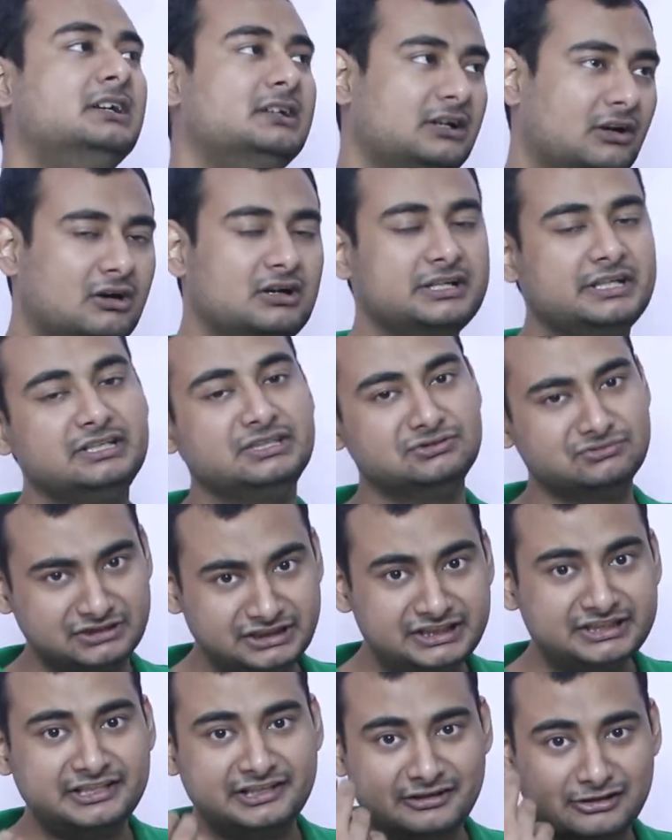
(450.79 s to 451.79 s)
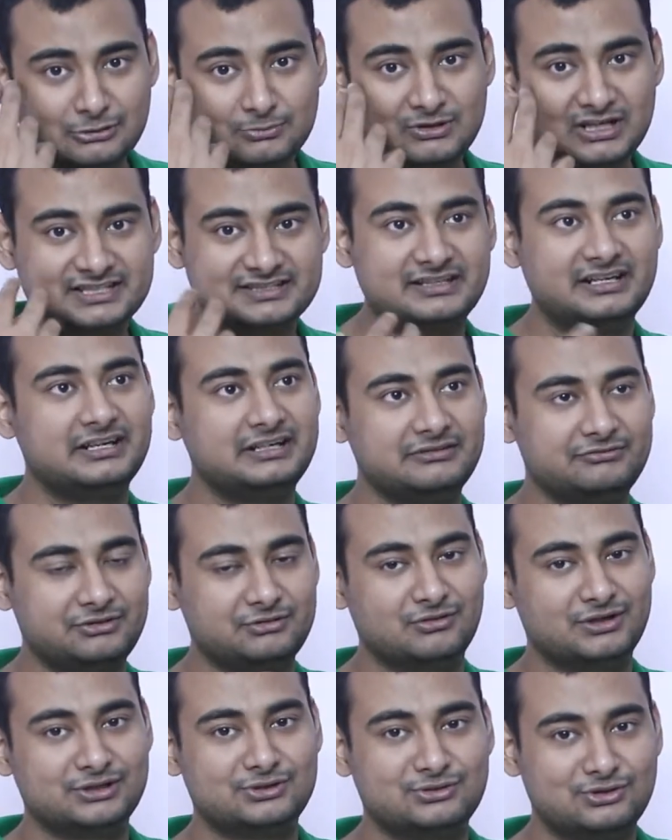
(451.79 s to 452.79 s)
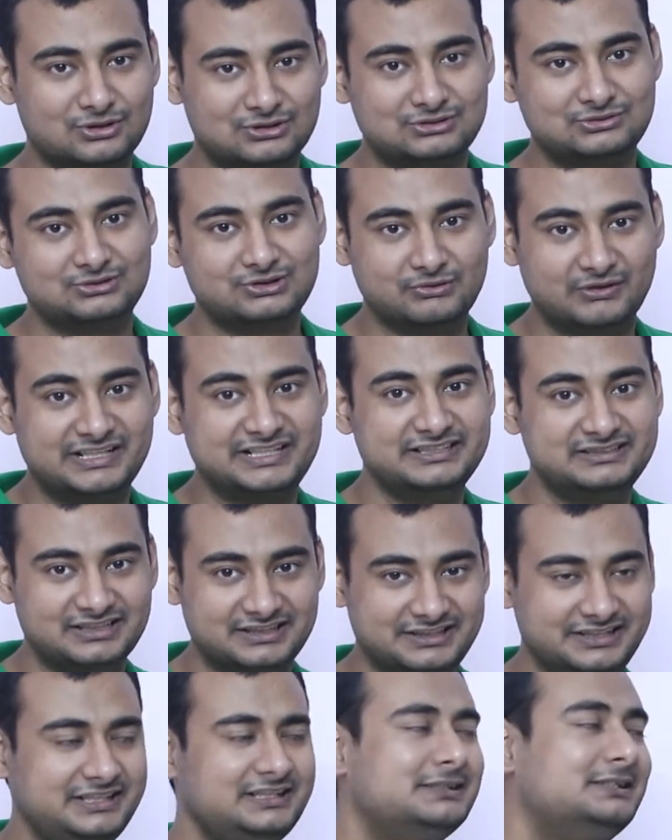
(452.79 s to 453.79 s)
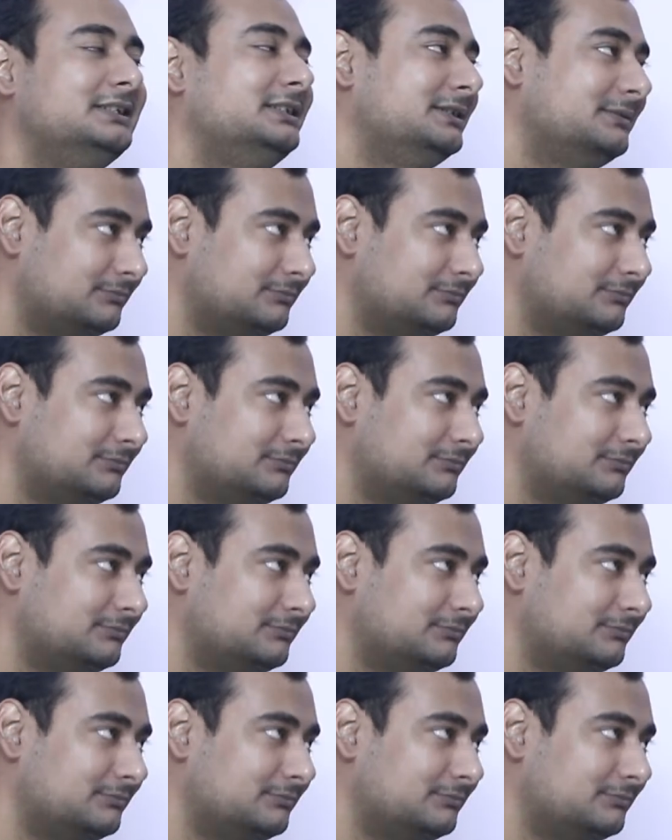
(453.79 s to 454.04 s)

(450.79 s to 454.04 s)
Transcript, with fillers: now again you need enterprise grade if you want to talk to twenty, thirty.